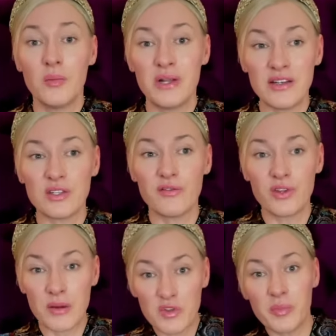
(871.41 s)
blessing for
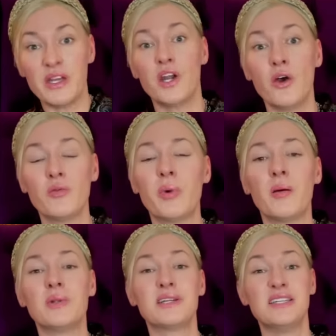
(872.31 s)
them to be known
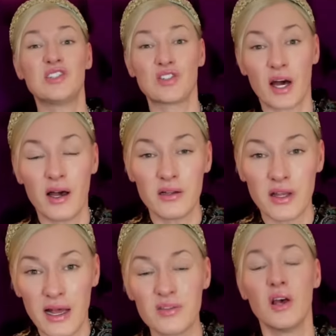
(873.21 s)
publicly styled
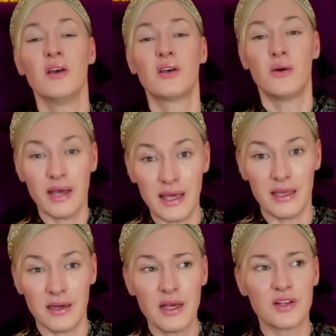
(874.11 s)
as Queen,